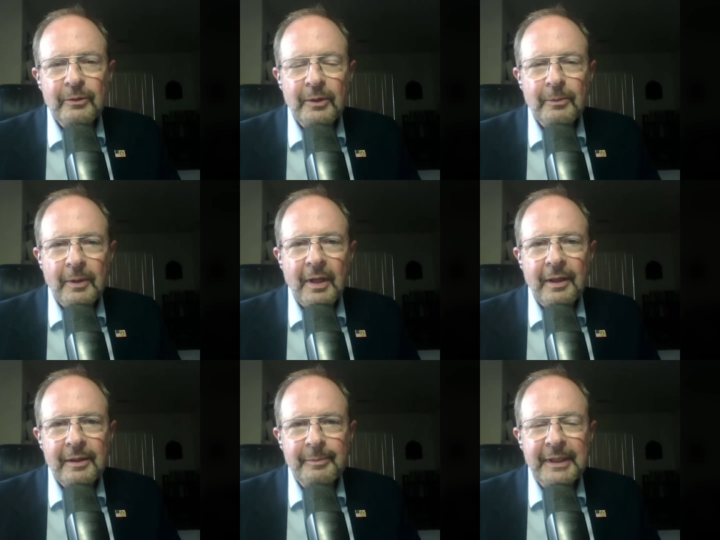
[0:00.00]
were all
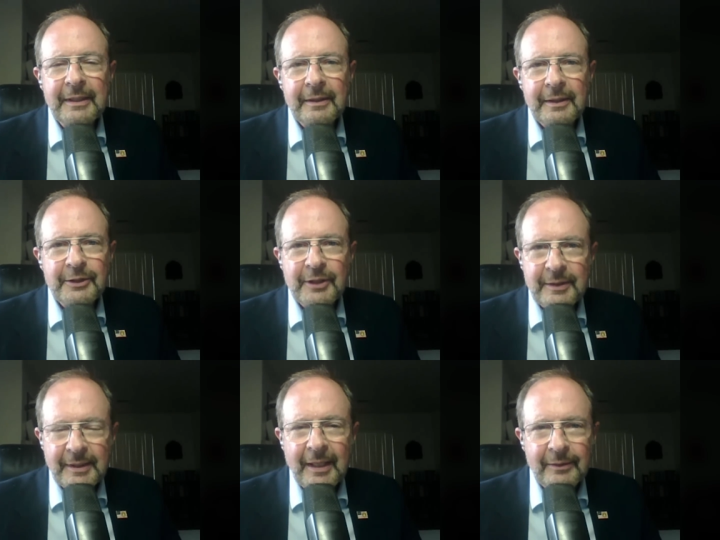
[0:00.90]
immediately shut
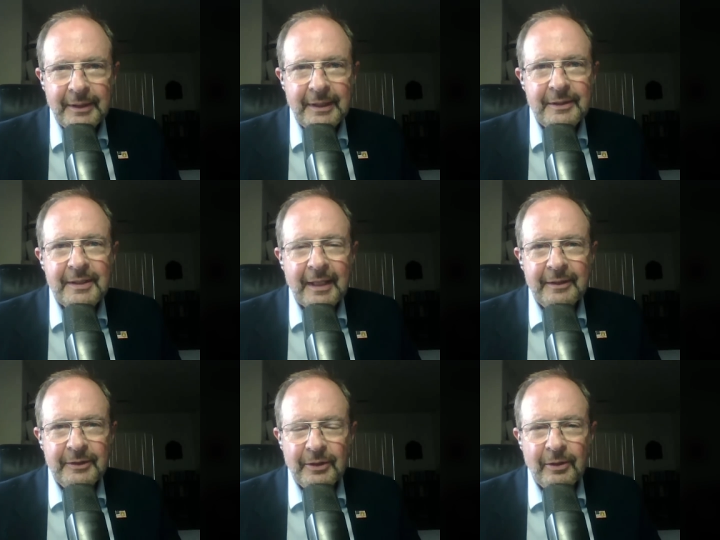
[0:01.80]
down in his second
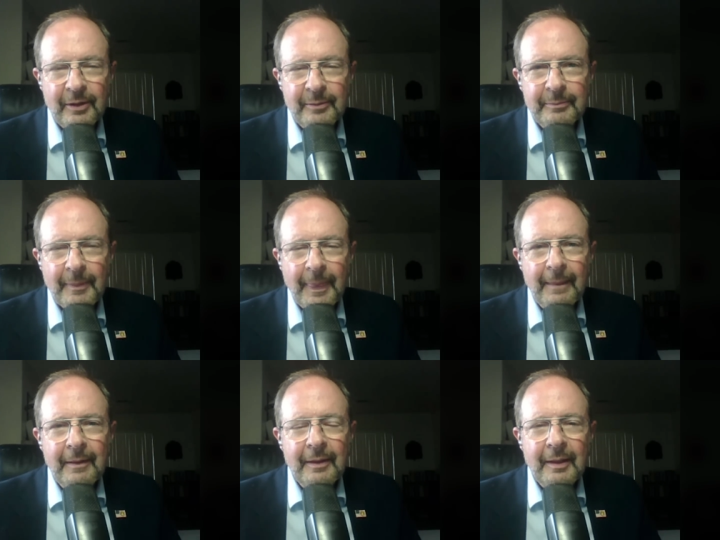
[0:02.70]
term.
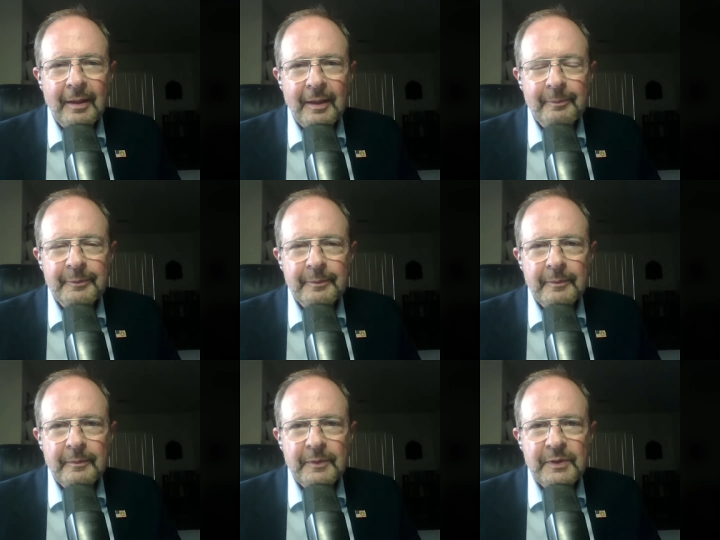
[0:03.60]

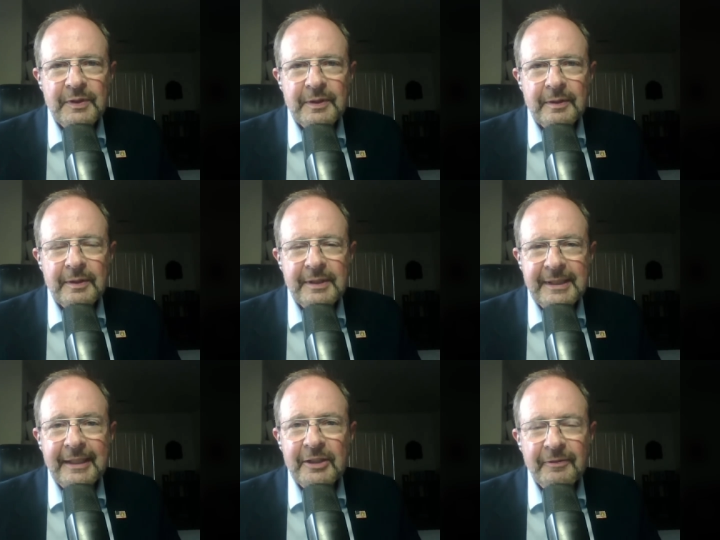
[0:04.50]

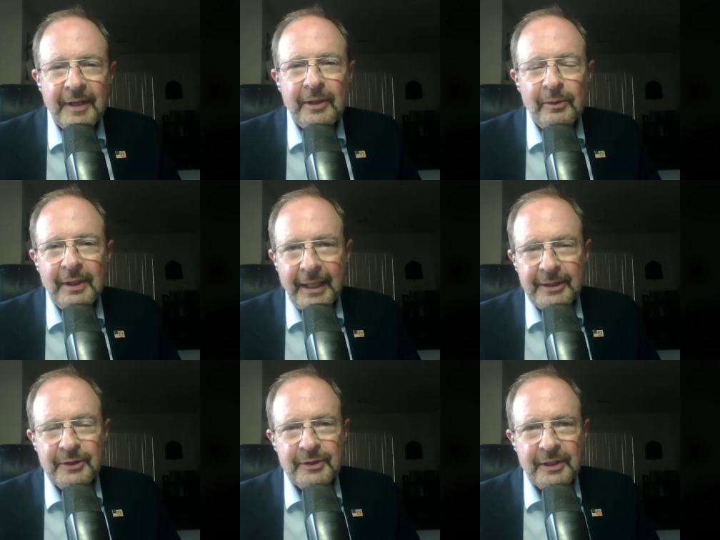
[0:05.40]
Six federal
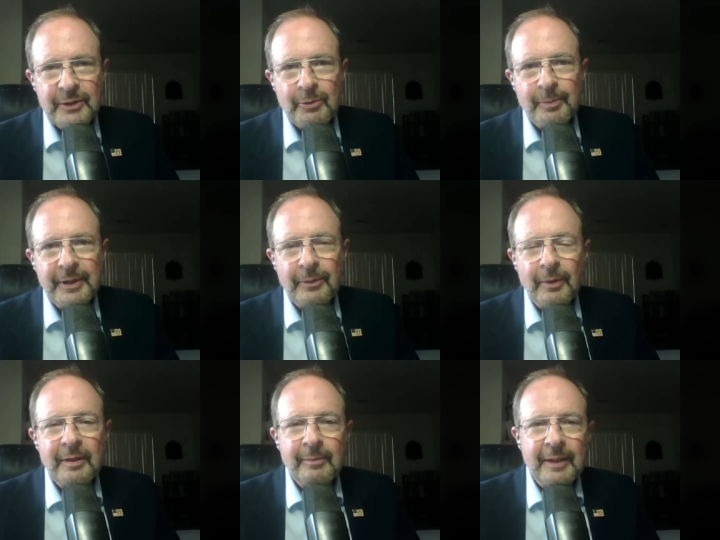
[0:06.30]
agencies were being
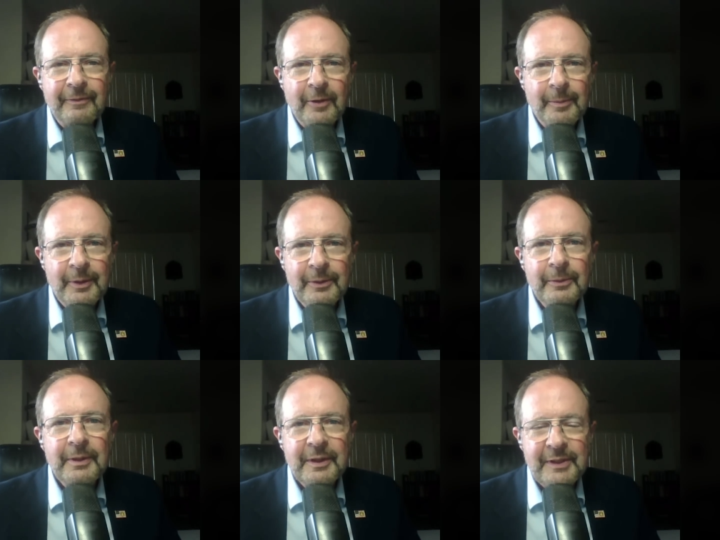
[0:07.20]
run by former
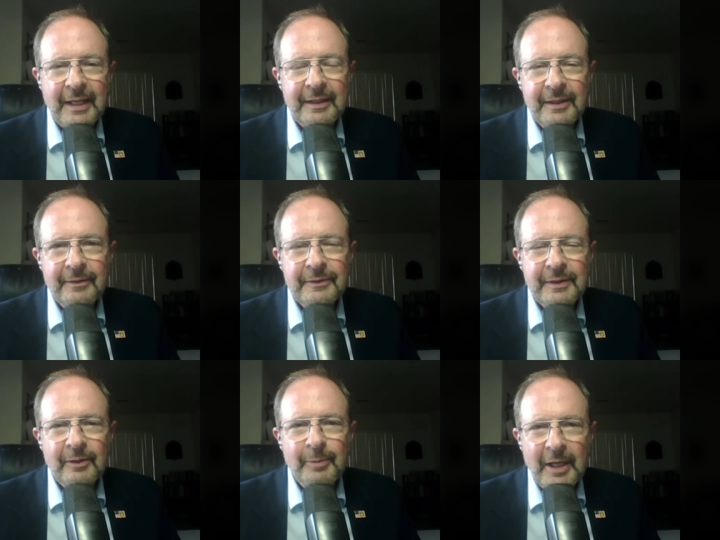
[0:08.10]
Google executives in
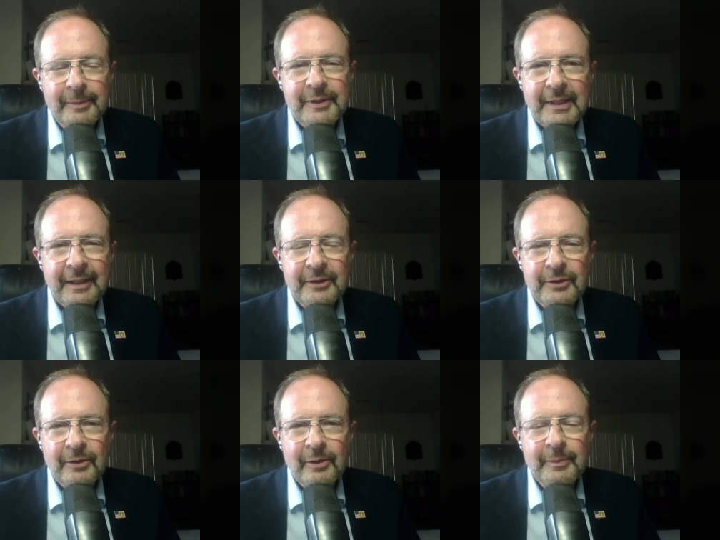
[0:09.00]
Obama's second
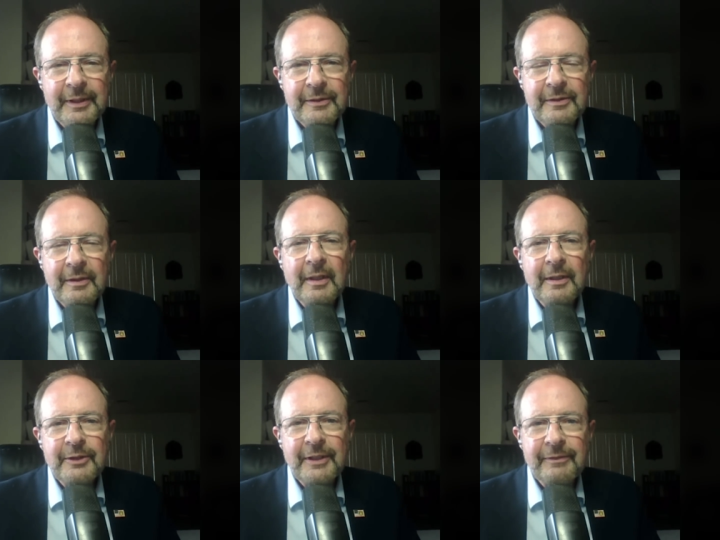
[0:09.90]
term. His
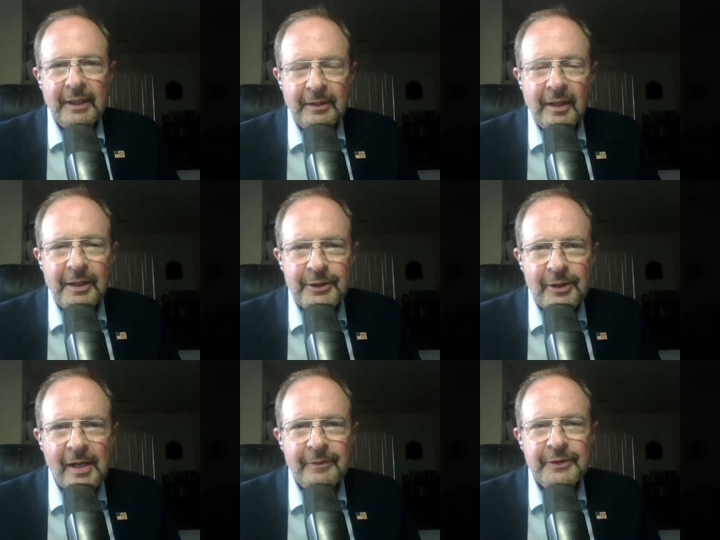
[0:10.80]
chief technology
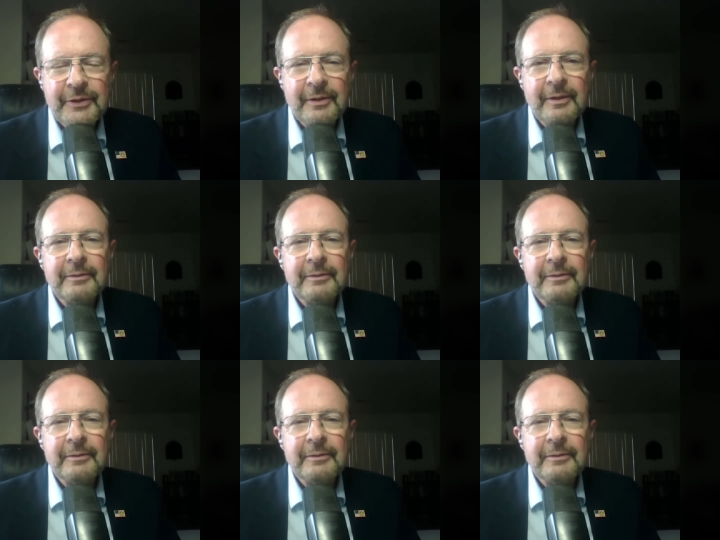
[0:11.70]
officer,